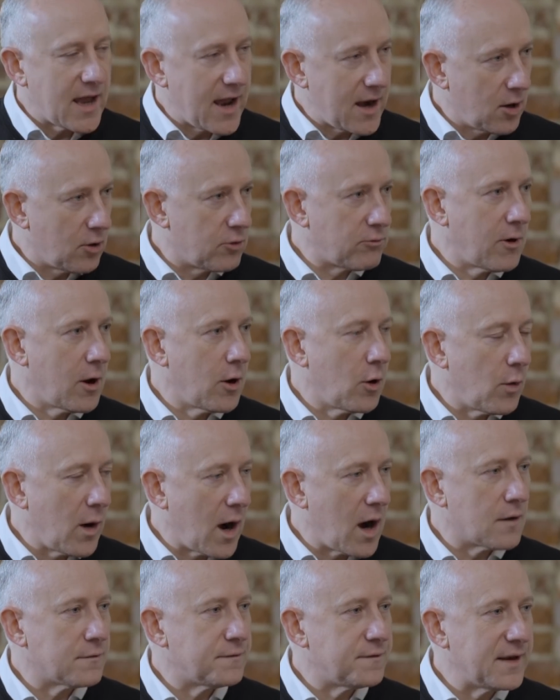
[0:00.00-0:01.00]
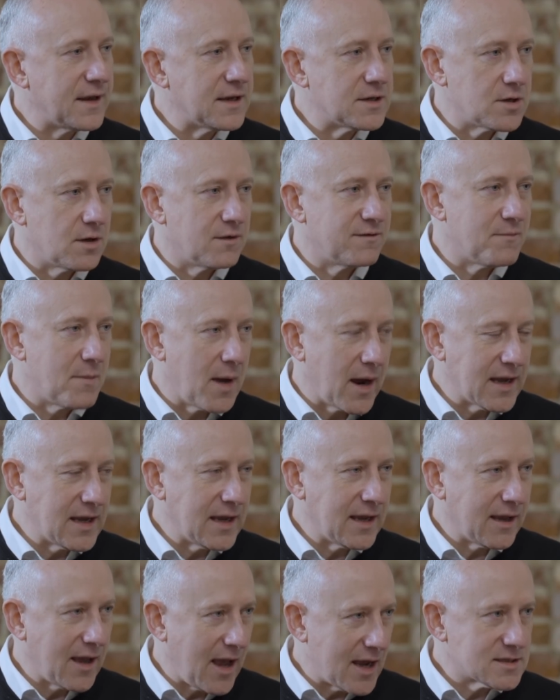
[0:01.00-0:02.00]
and grow our fleet of
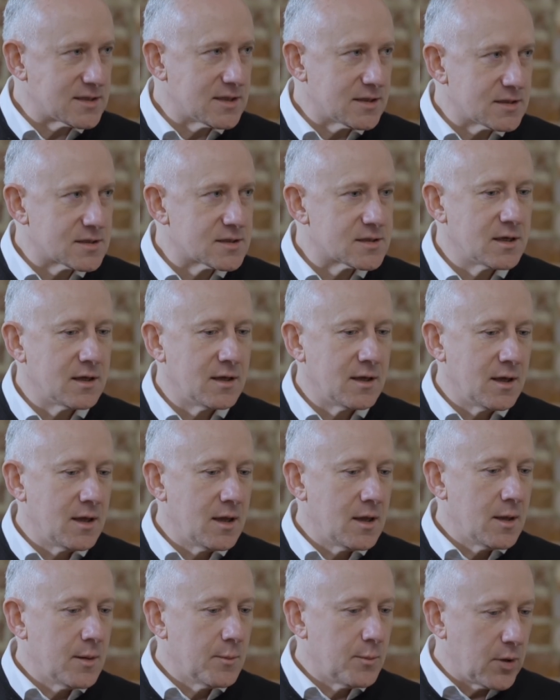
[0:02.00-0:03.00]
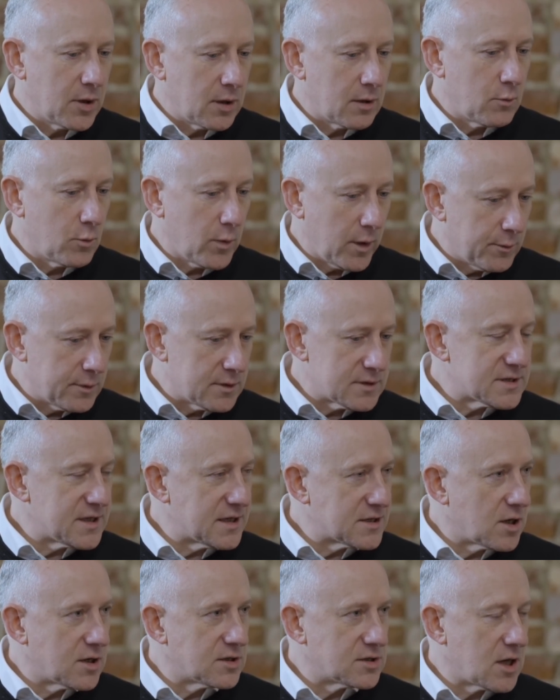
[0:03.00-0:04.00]
mining assets, but we will
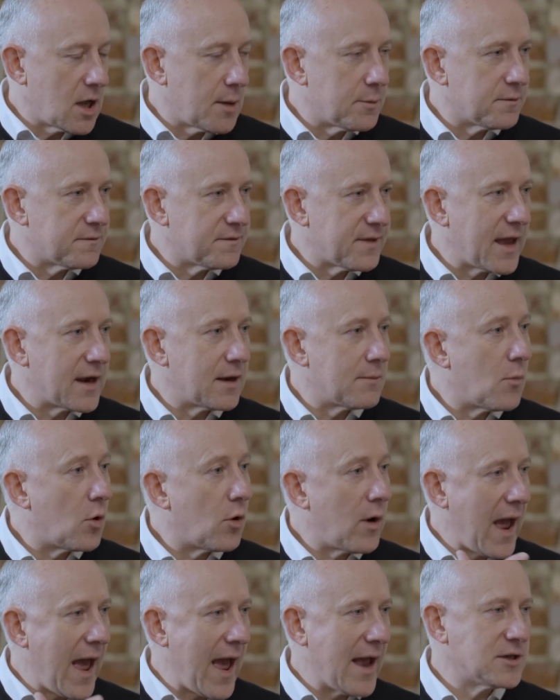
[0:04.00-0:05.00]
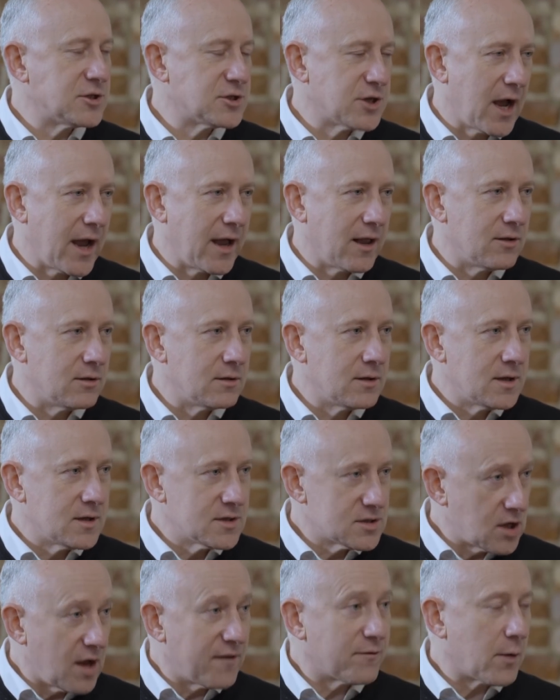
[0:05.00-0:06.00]
sit on top of that a more agile
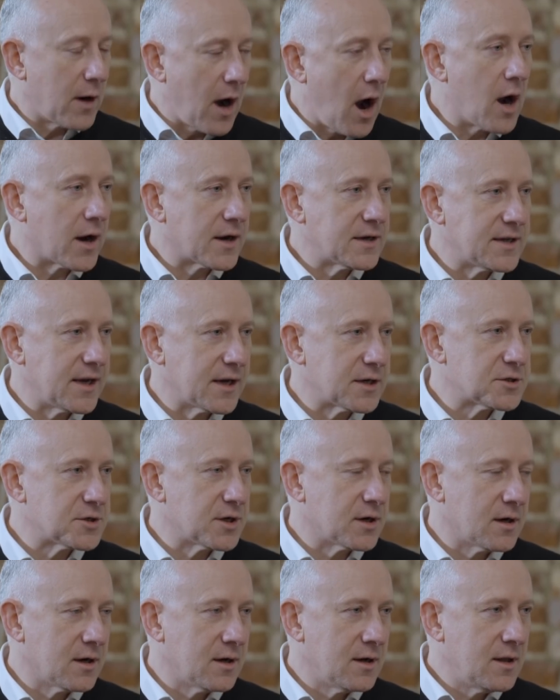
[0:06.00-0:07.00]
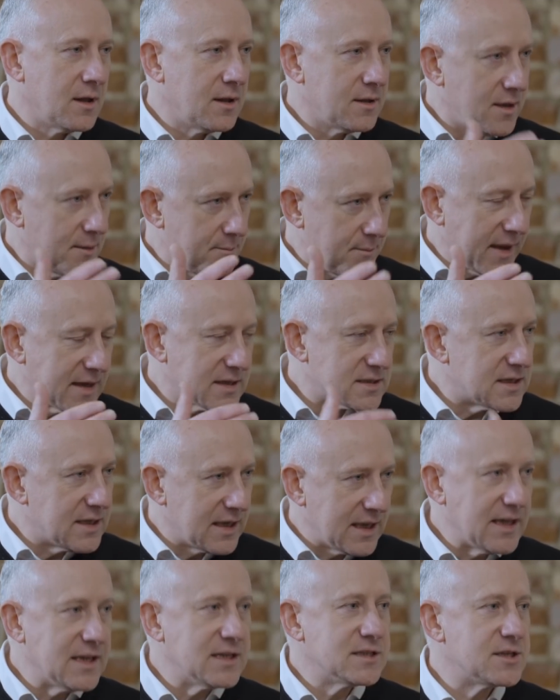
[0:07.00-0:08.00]
software architecture that makes it
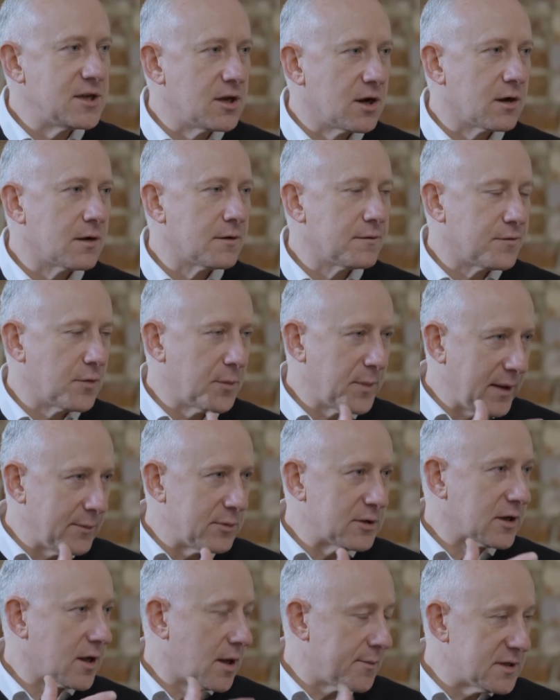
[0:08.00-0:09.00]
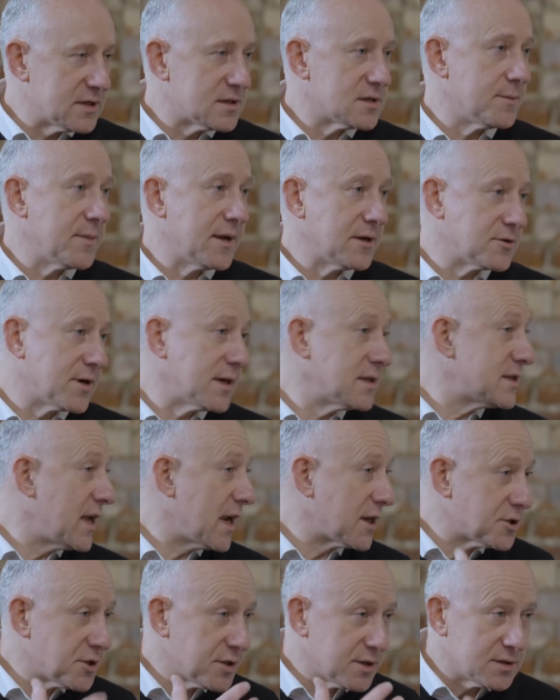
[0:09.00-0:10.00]
easier for people to come and submit
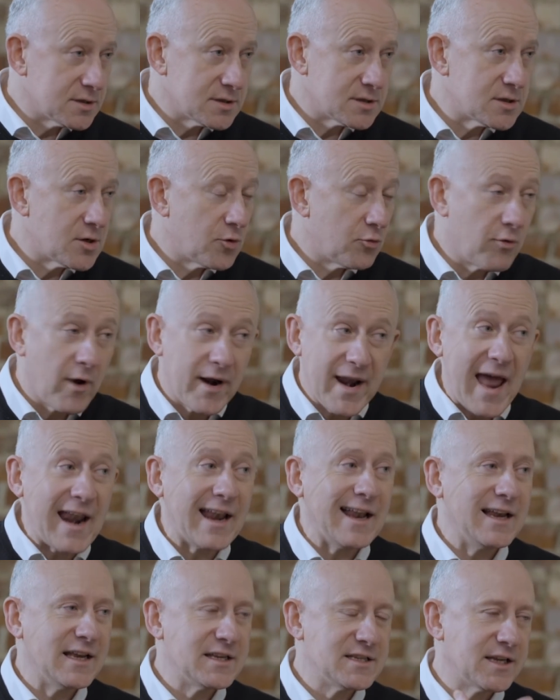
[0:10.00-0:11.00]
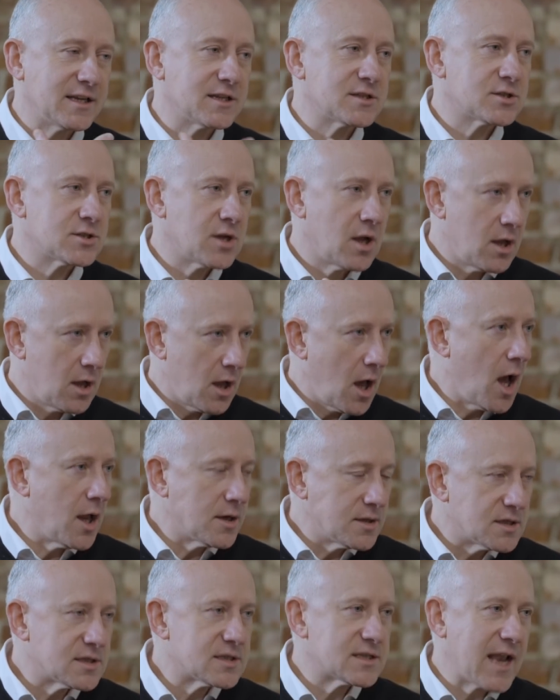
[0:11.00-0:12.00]
transactions, run analytics,
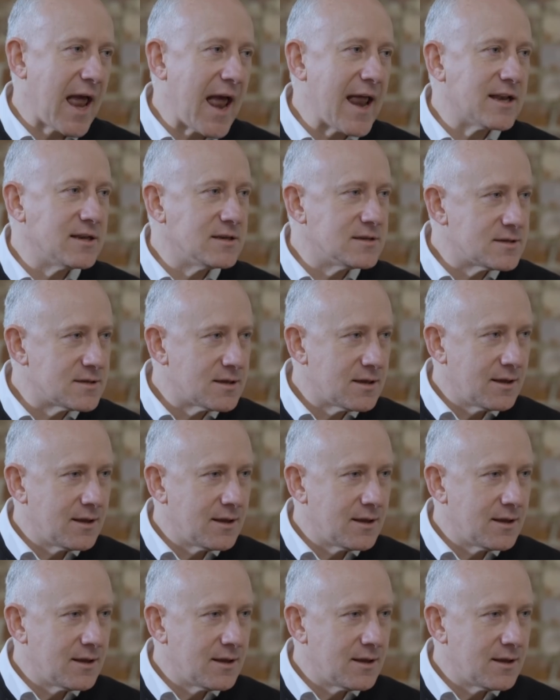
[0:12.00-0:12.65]
understand